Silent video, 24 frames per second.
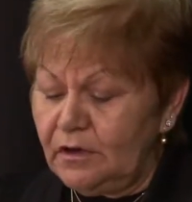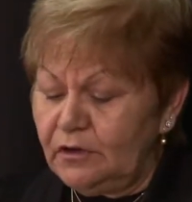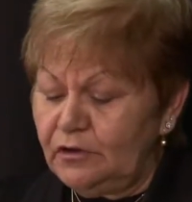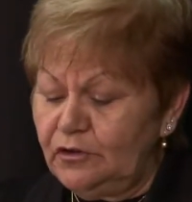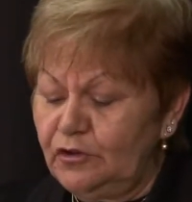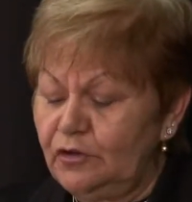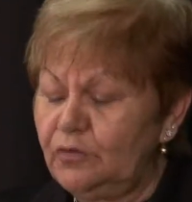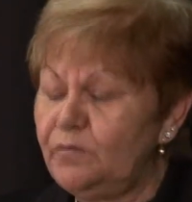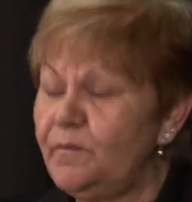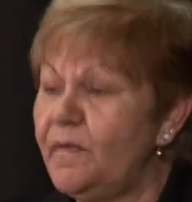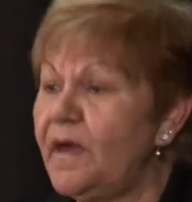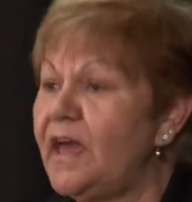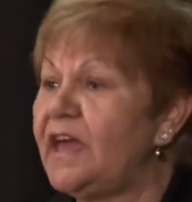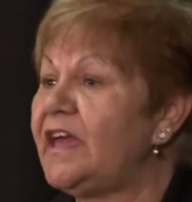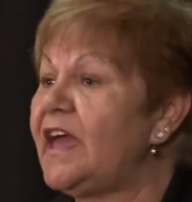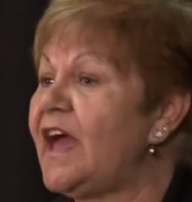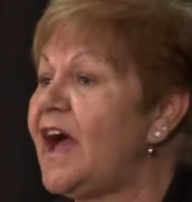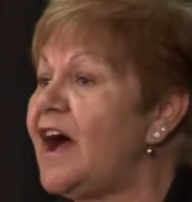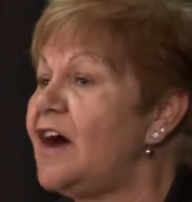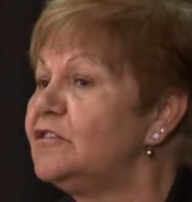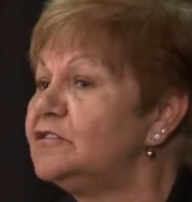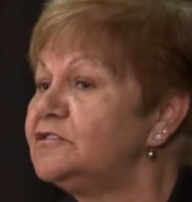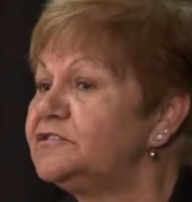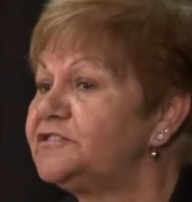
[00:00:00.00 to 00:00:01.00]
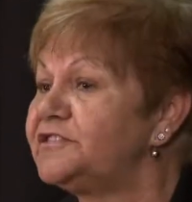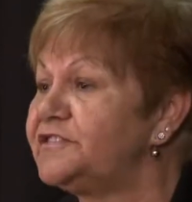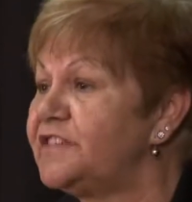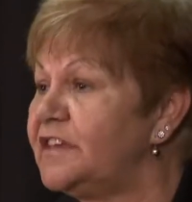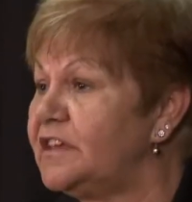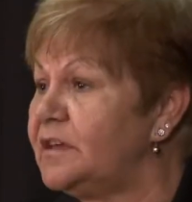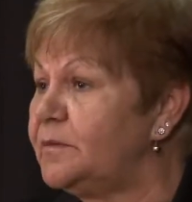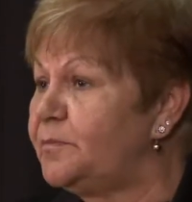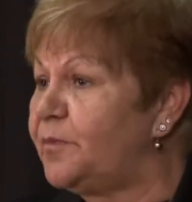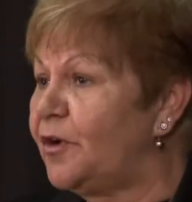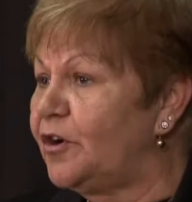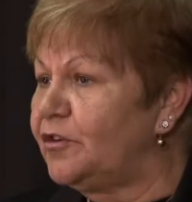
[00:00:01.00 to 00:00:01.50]
You may house
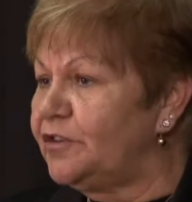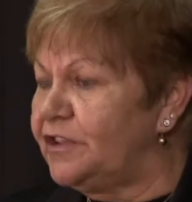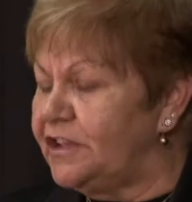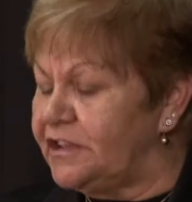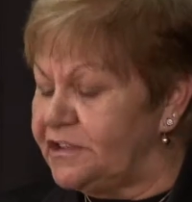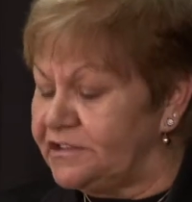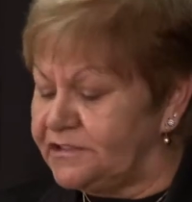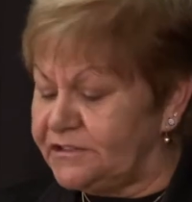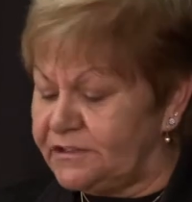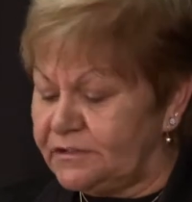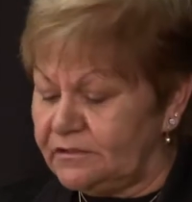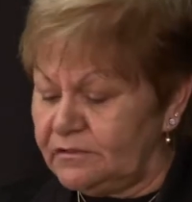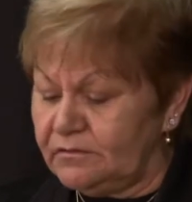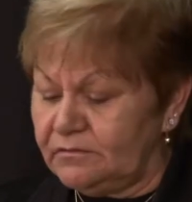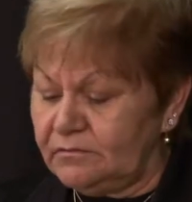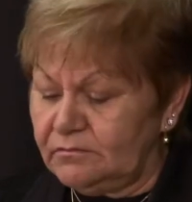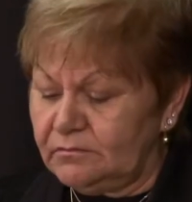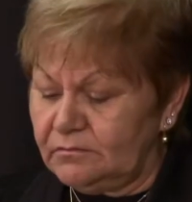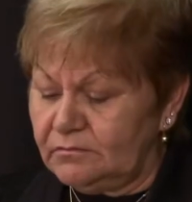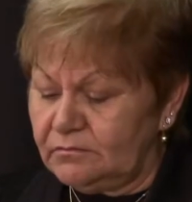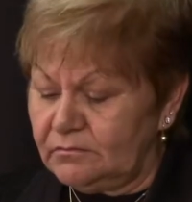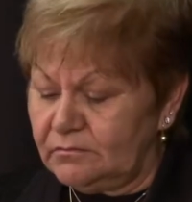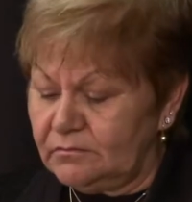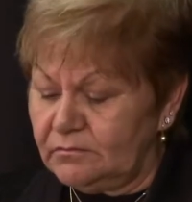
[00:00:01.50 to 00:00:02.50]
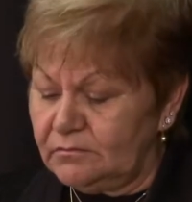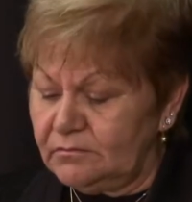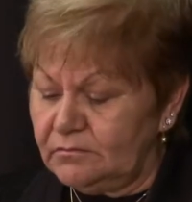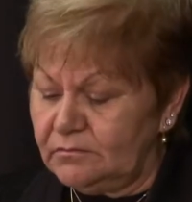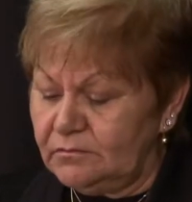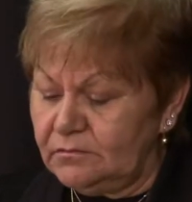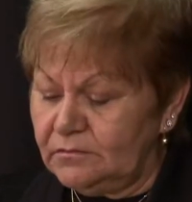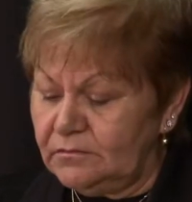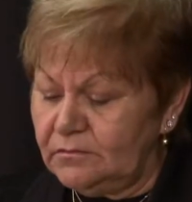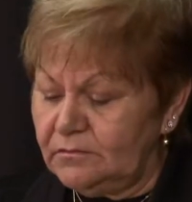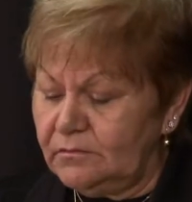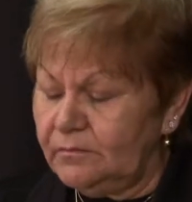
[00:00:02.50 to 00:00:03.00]
their bodies,
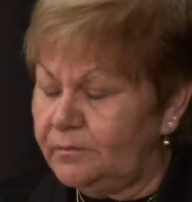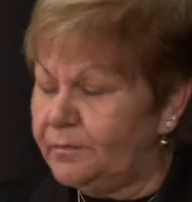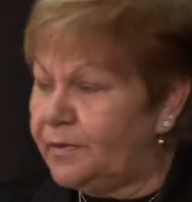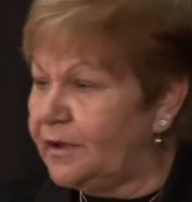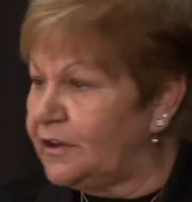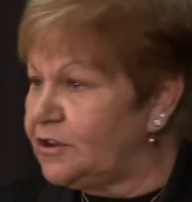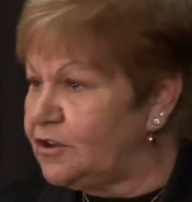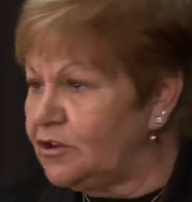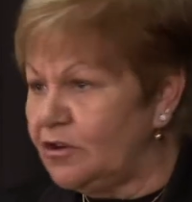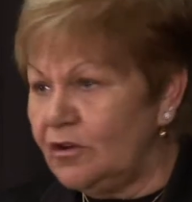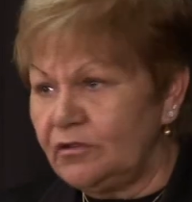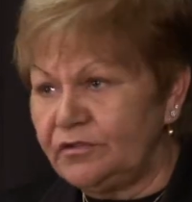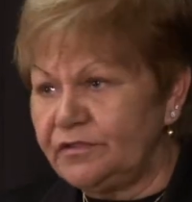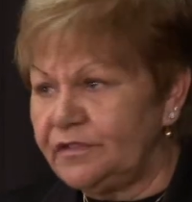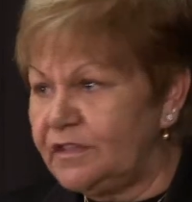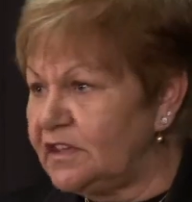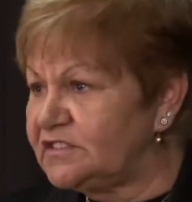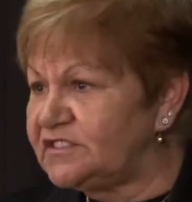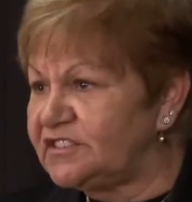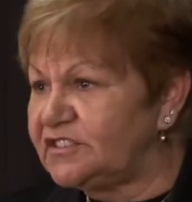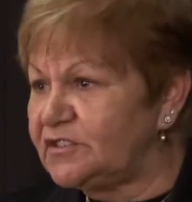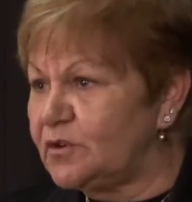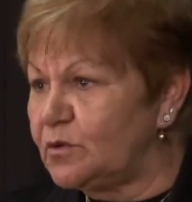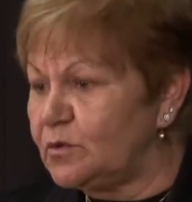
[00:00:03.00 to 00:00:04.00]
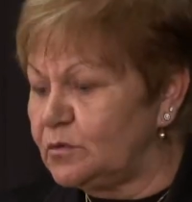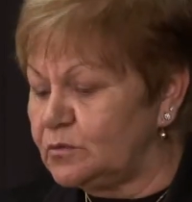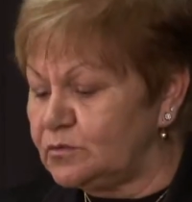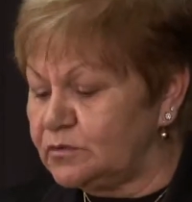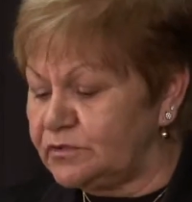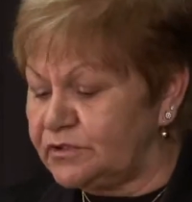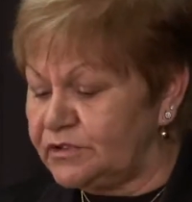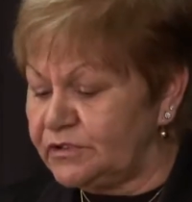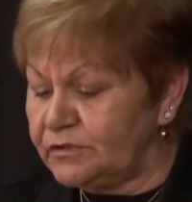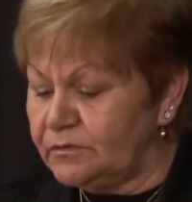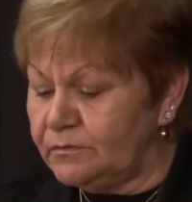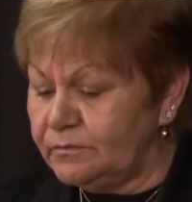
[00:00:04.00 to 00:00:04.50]
but not their
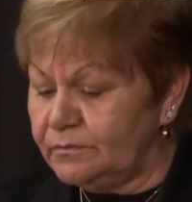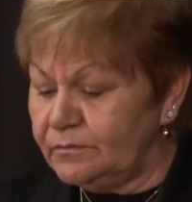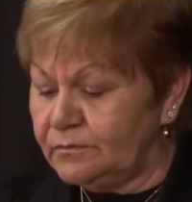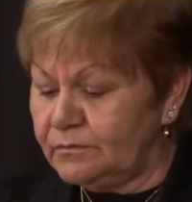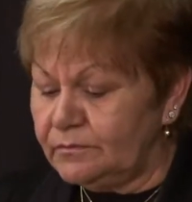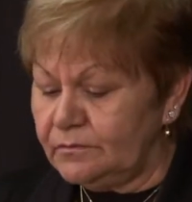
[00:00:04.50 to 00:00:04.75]
souls.